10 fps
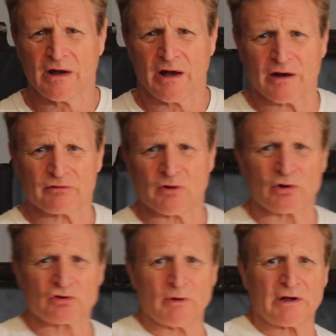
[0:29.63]
And of
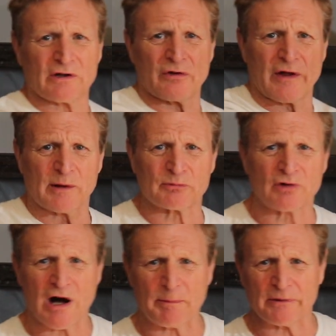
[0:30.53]
course, we can do that up
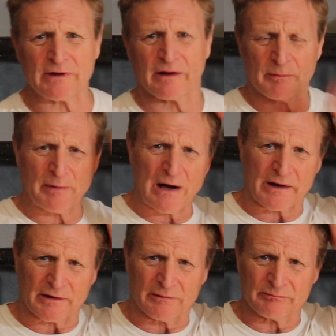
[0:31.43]
top and down the
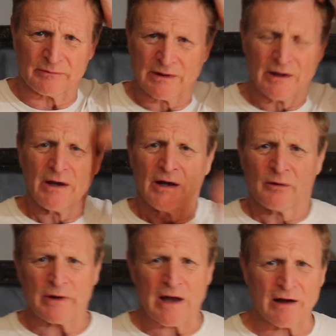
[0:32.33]
bottom.
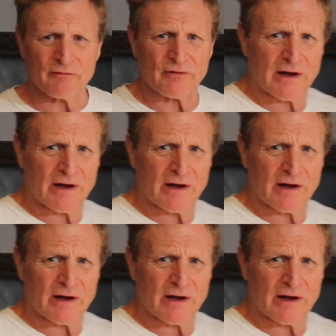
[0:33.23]
We have